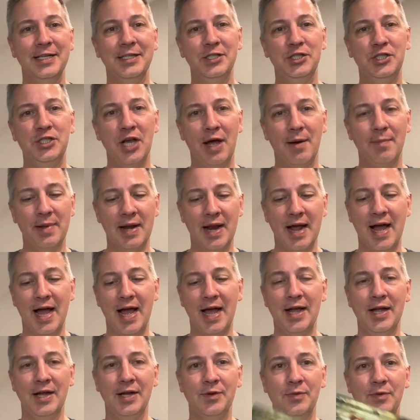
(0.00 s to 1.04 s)

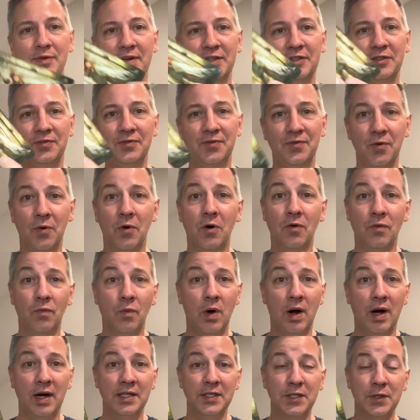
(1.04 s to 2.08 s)
Gemini, we've got the Four of
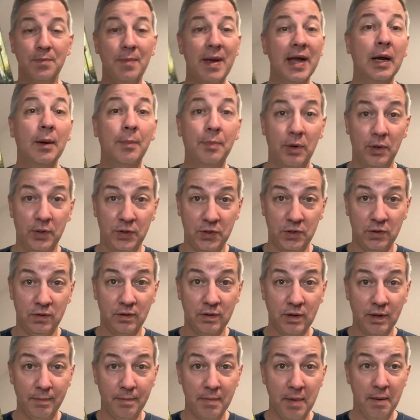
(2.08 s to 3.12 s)
Wands. Make a personal
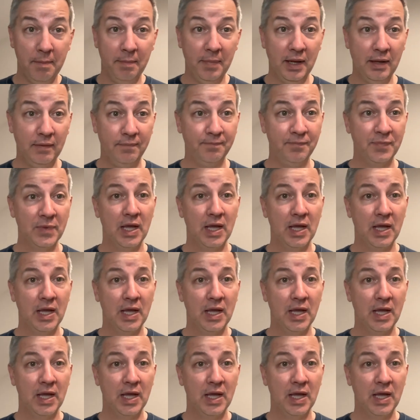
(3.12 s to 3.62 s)
commitment.